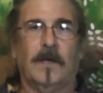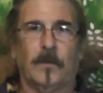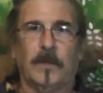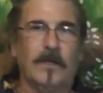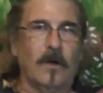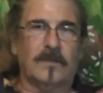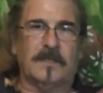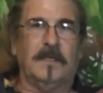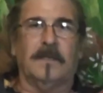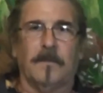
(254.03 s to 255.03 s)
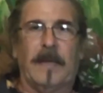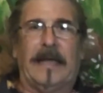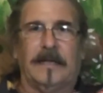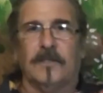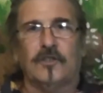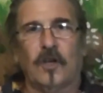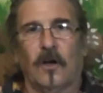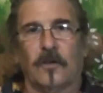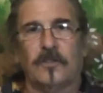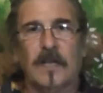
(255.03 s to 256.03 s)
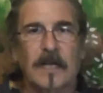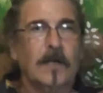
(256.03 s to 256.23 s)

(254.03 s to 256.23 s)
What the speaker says: We'd go see the man in charge.